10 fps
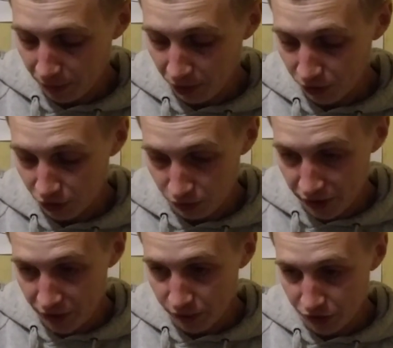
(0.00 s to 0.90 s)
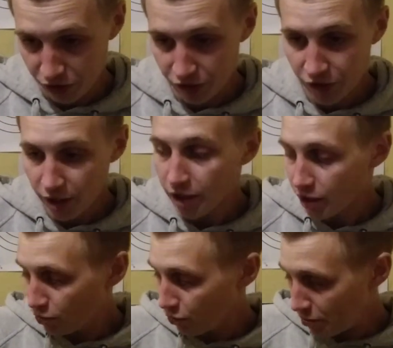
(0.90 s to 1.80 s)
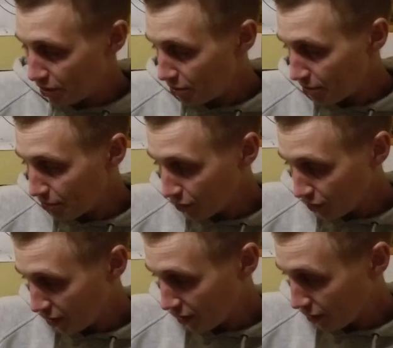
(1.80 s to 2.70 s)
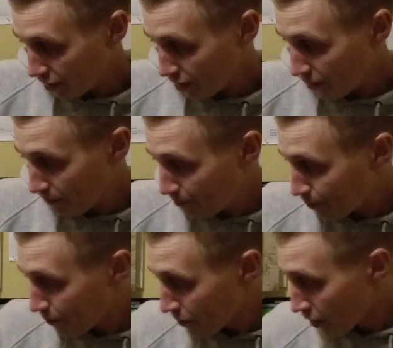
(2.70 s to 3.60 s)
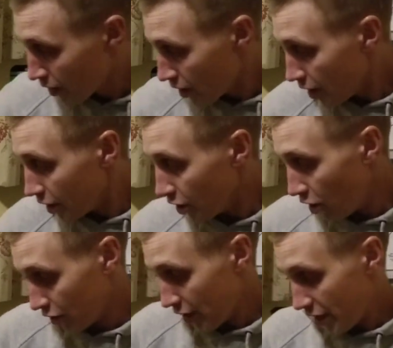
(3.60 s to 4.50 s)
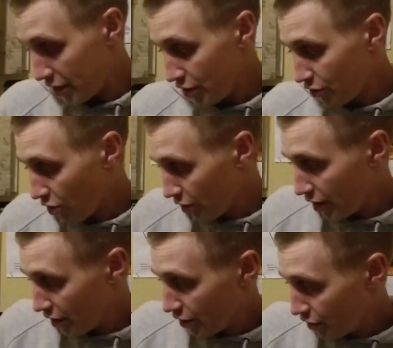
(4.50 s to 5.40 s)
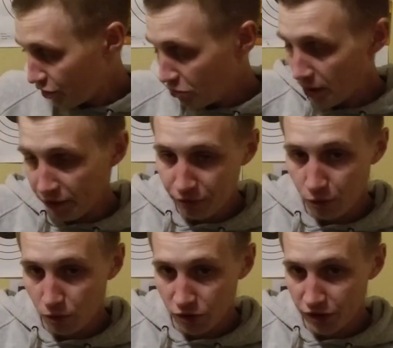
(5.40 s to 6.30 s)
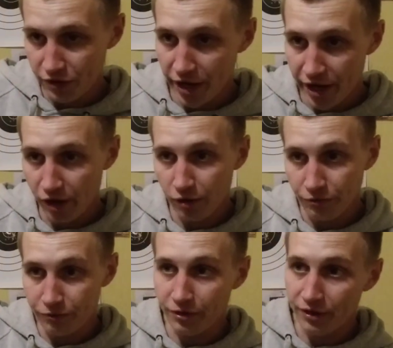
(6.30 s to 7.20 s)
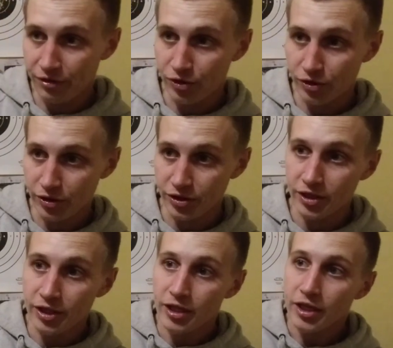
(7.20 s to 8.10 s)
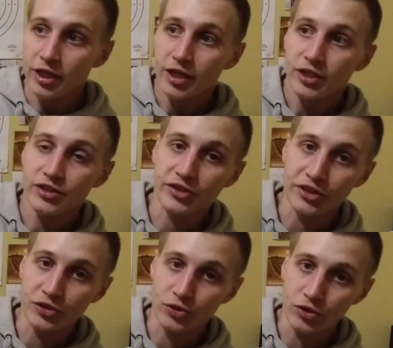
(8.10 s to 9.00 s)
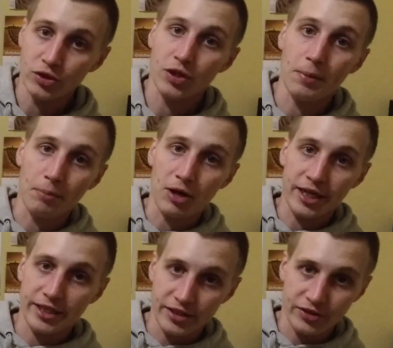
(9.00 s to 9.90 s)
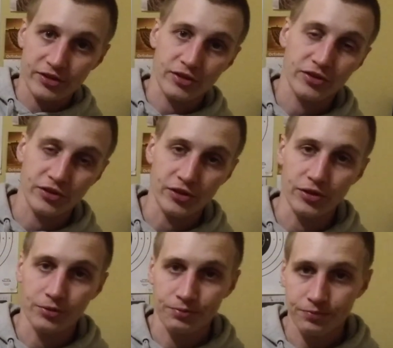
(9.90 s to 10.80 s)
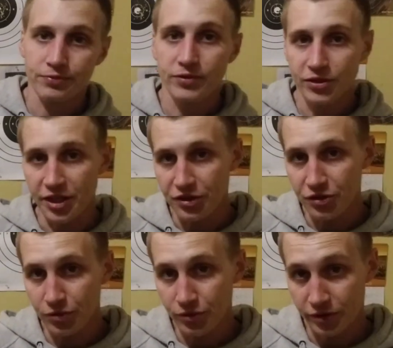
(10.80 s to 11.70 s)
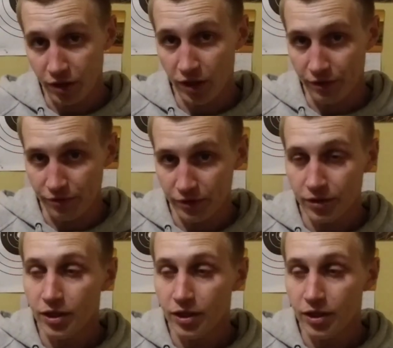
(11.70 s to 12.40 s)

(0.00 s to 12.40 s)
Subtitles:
part three, which would be me building the gong hanging target out of the 2x4s and the AR-500 steel brackets. So stay tuned. I'll have